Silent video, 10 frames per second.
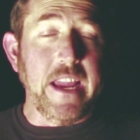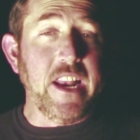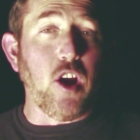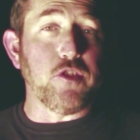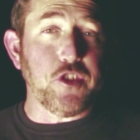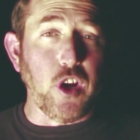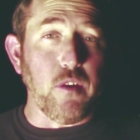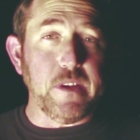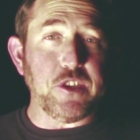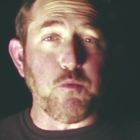in our
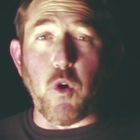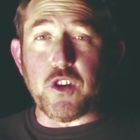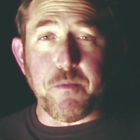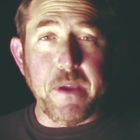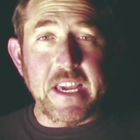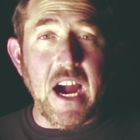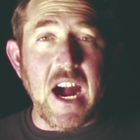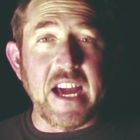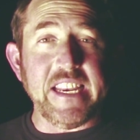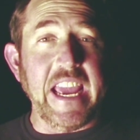service, worshiping
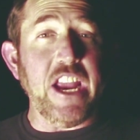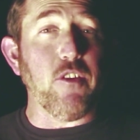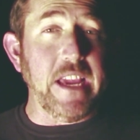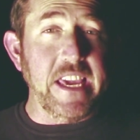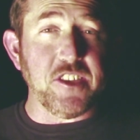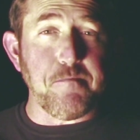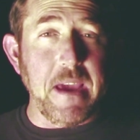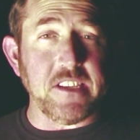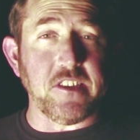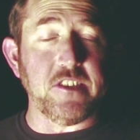God, hearing His
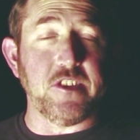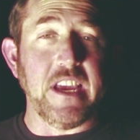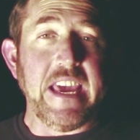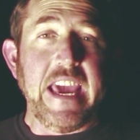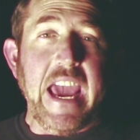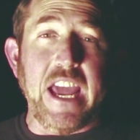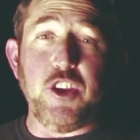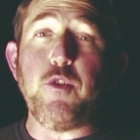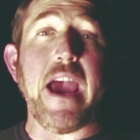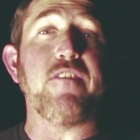message, and
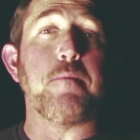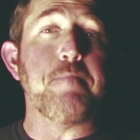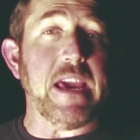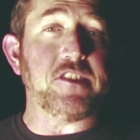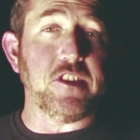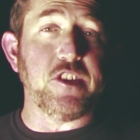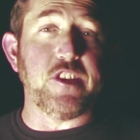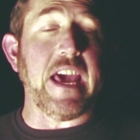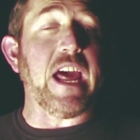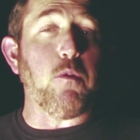you have a message
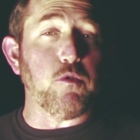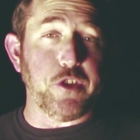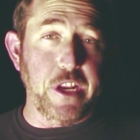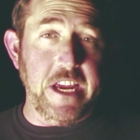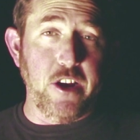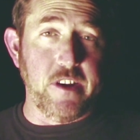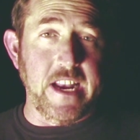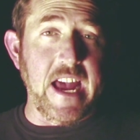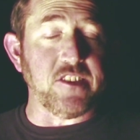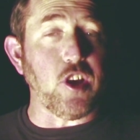that I want you to hear
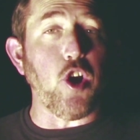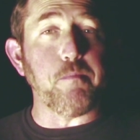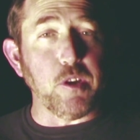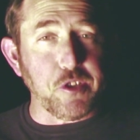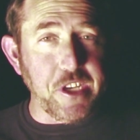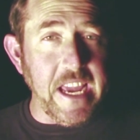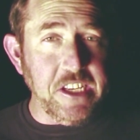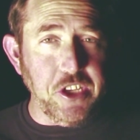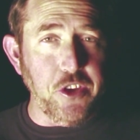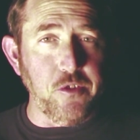tonight. So I hope you'll stay
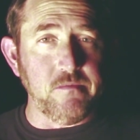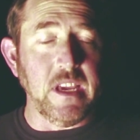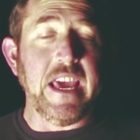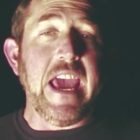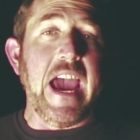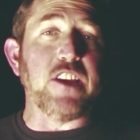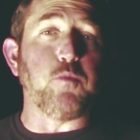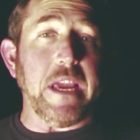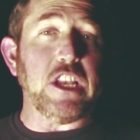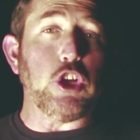tuned as
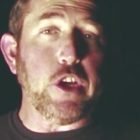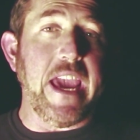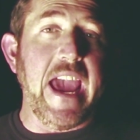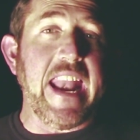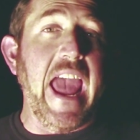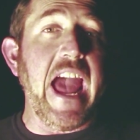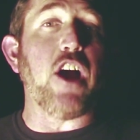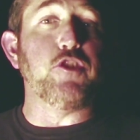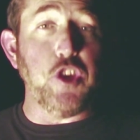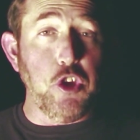we look at
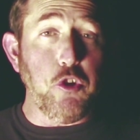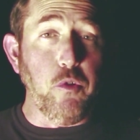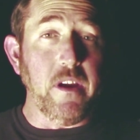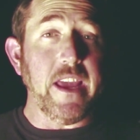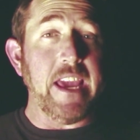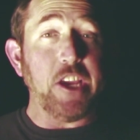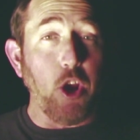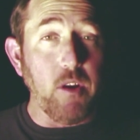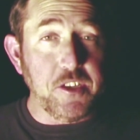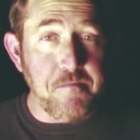how you
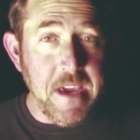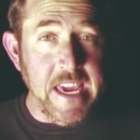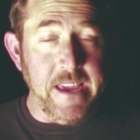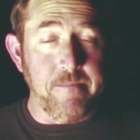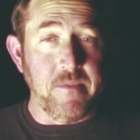encourage me.